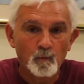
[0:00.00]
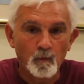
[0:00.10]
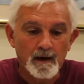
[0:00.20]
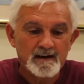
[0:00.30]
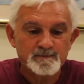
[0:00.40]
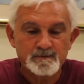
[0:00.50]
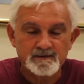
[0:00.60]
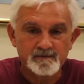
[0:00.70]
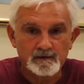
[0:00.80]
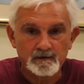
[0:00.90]
What I
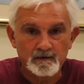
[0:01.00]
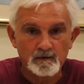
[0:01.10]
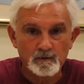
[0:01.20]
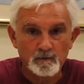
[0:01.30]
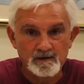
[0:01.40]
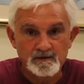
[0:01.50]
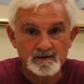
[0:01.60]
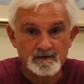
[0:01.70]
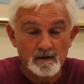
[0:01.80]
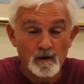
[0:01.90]
specifically do
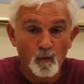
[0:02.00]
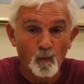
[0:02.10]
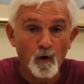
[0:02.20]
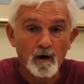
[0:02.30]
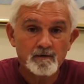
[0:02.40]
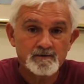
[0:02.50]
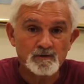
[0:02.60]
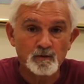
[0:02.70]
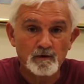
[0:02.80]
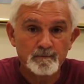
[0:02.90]
is water,
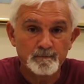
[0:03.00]
sewer,